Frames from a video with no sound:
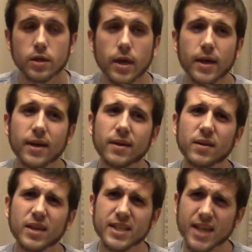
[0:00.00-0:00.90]

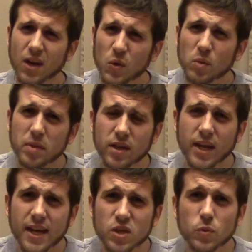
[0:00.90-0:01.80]
And is that going to be the
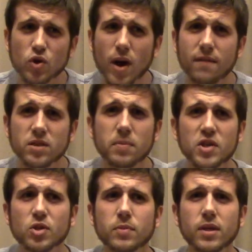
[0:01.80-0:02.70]
case with Travis
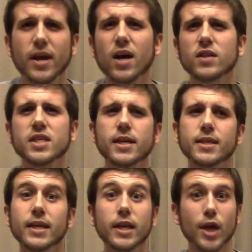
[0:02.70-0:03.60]
Benjamin? Now, to say,
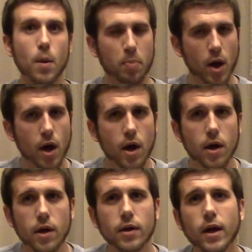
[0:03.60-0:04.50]
did he get
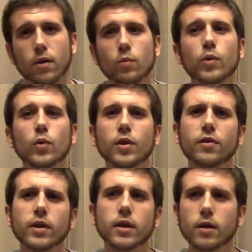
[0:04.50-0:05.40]
paid? I don't really
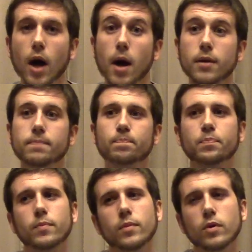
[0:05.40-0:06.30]
think he got,
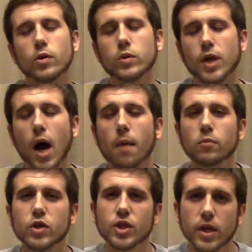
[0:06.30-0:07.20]

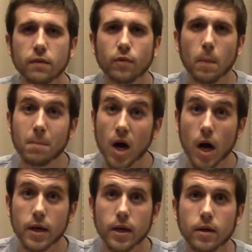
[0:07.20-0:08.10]
top receiver
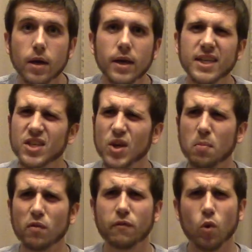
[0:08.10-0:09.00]
money. He's a
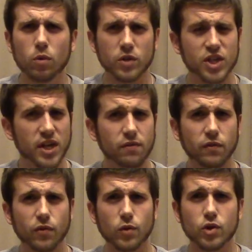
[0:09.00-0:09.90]
number 4
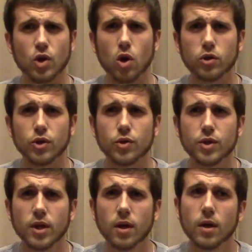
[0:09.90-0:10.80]
receiver for the
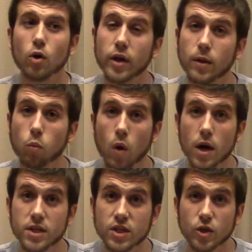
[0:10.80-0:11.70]
Chargers, or he
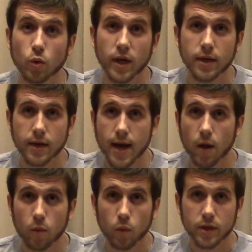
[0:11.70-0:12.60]
was until Keenan
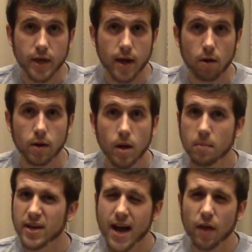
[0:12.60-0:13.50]
Allen went down.
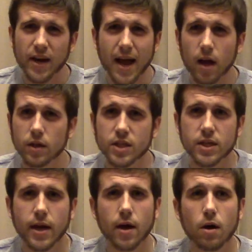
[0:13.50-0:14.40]
But now that Allen's
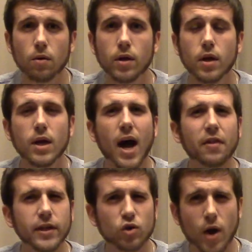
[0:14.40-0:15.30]
down, I
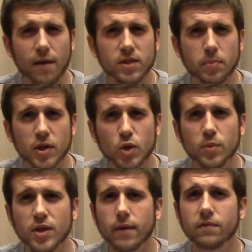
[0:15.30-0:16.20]
think Travis
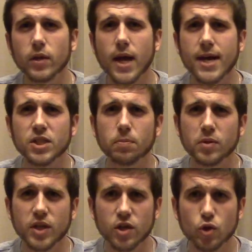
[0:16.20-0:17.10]
Benjamin definitely has the
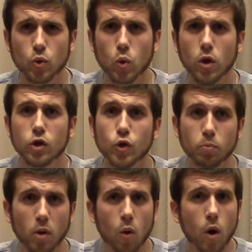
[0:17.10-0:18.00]
potential to
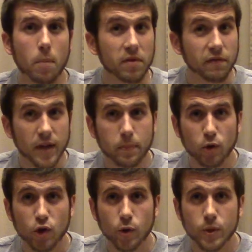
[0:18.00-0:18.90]
blow up if he
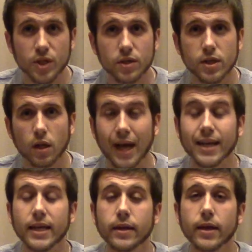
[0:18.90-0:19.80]
produces
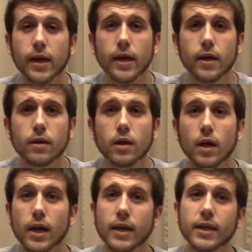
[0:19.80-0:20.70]
like he can.
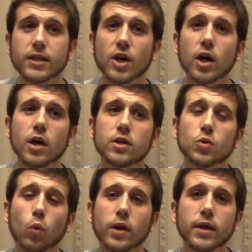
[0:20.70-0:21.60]
And he
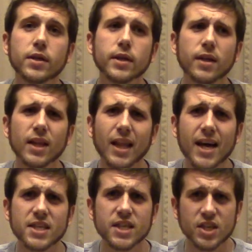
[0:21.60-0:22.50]
does what he did that
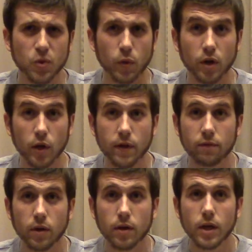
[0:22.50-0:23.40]
last season with
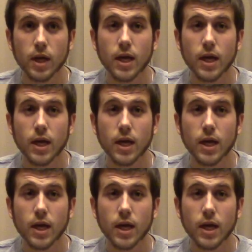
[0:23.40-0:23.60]
Cleveland.